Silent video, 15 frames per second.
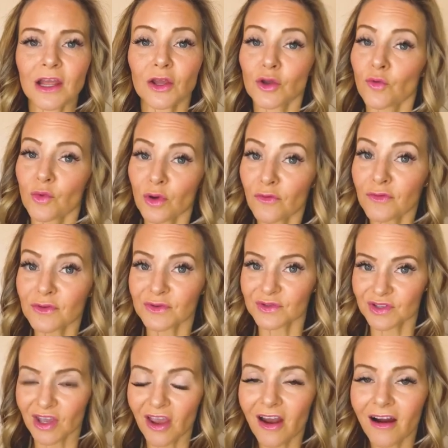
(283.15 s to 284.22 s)
You will feel
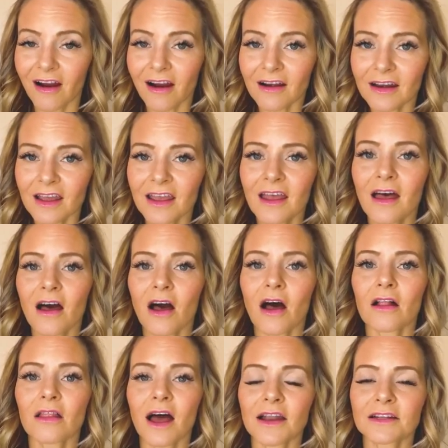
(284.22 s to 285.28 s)
scared
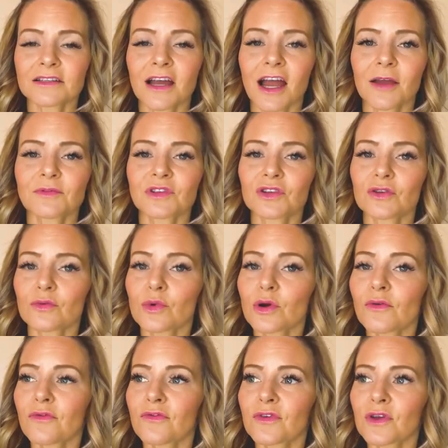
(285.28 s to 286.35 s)
a lot of times, and you
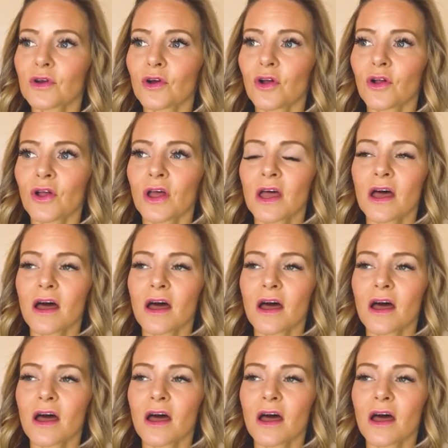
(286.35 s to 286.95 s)
will feel